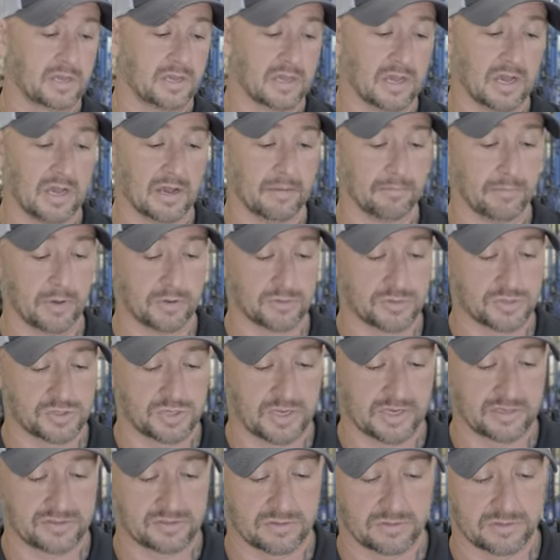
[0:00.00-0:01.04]
Uh, most
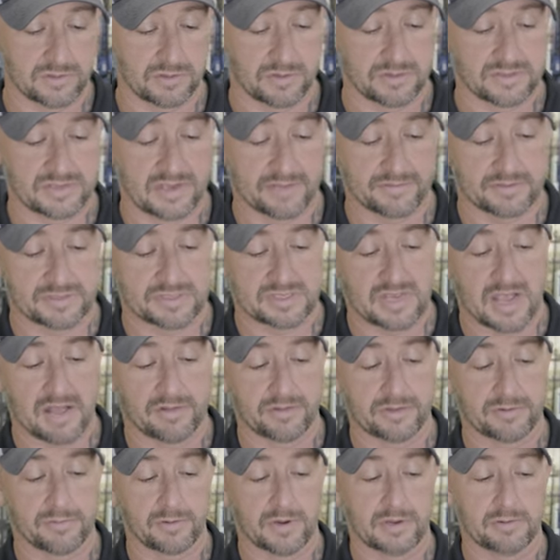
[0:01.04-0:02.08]
jigs you'll notice have a
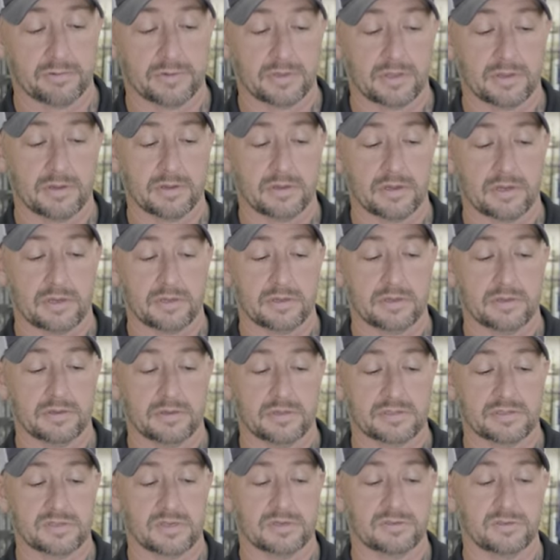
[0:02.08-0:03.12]
solid ring with a, a
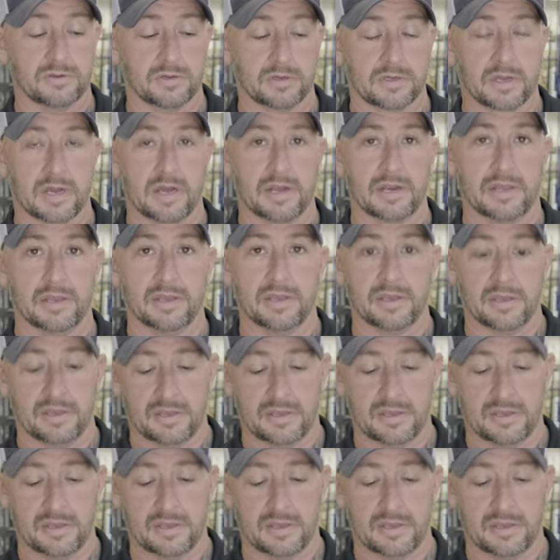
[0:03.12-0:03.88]
assist hook on it,